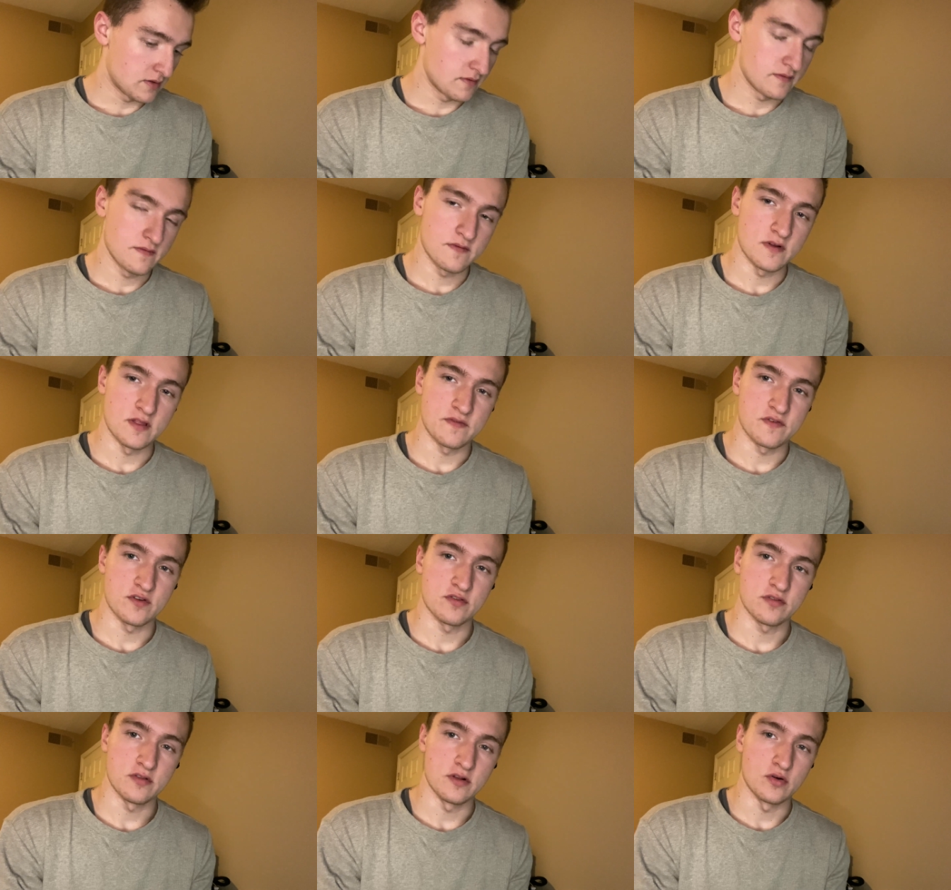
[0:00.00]
For the
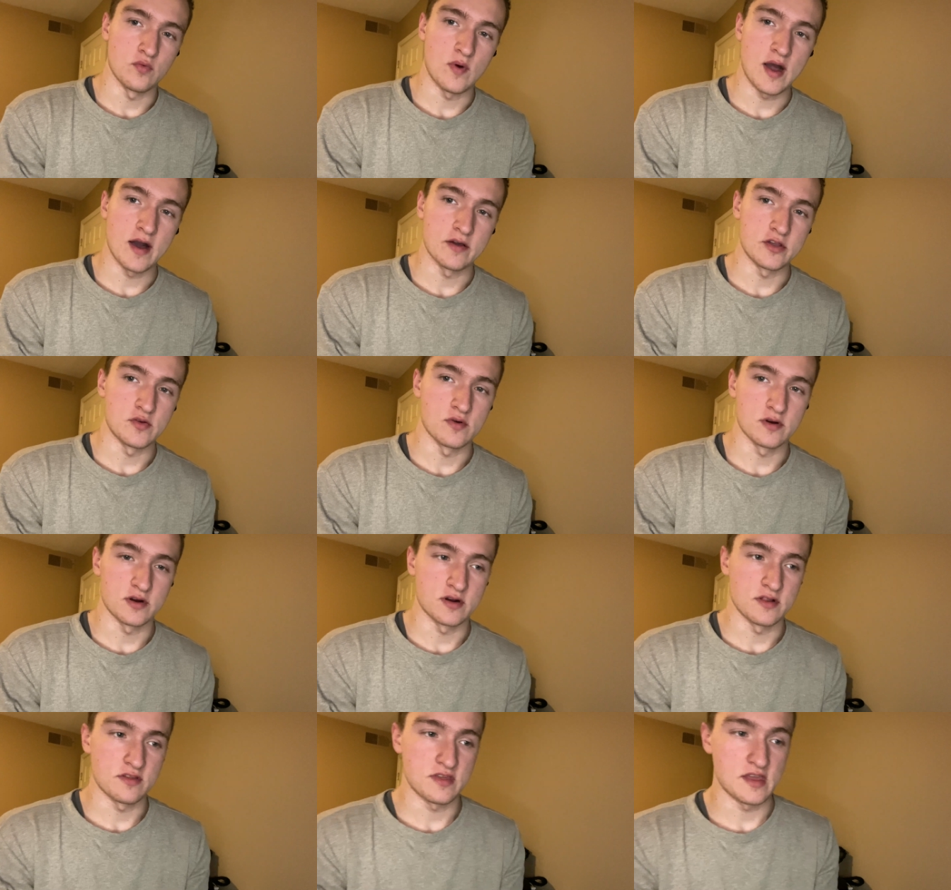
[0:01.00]
first little while, you are
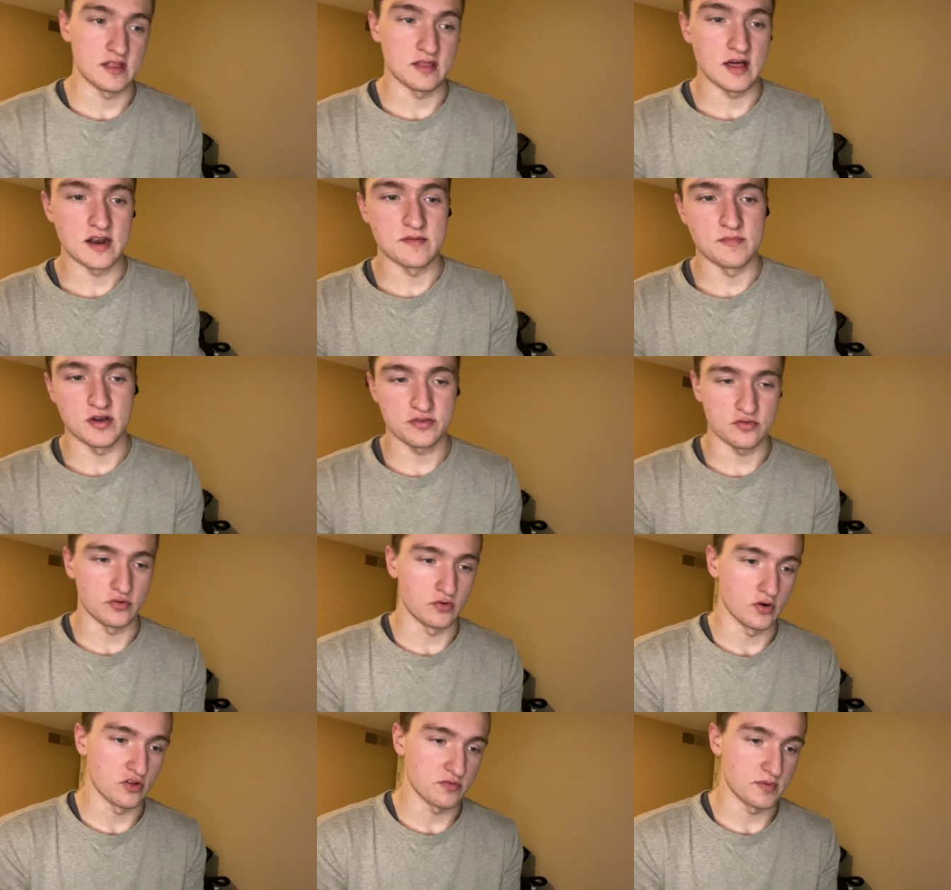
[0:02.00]
going to see a lot of muscle
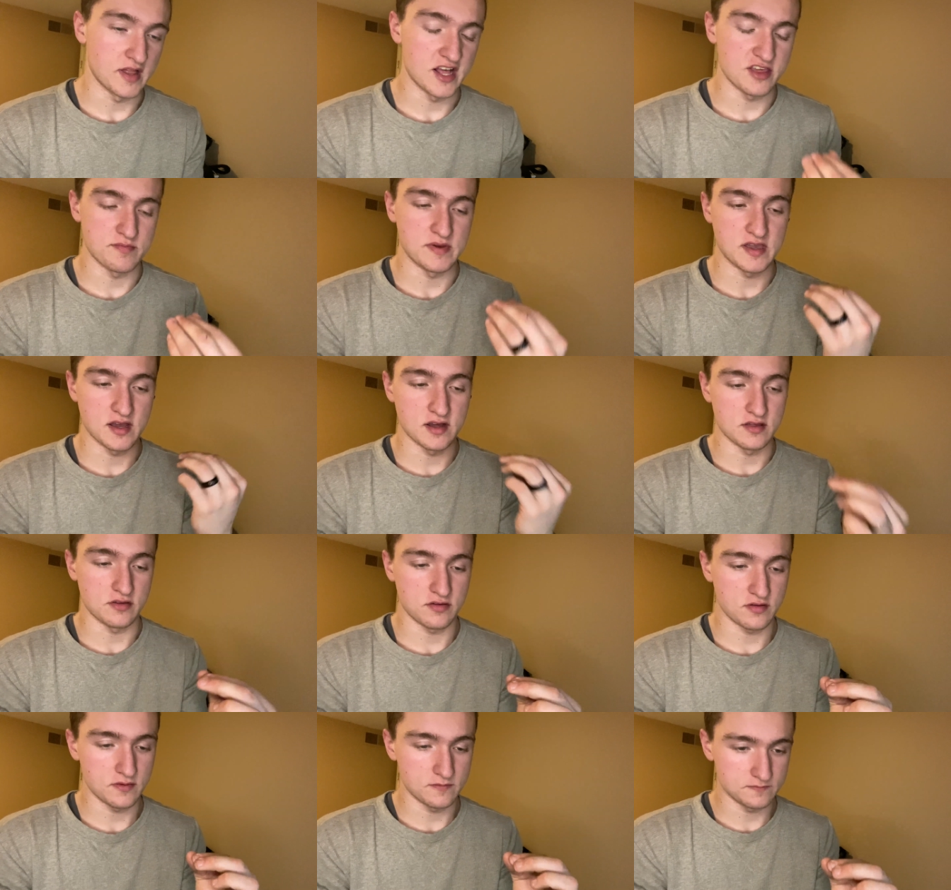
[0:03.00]
growth, but that is because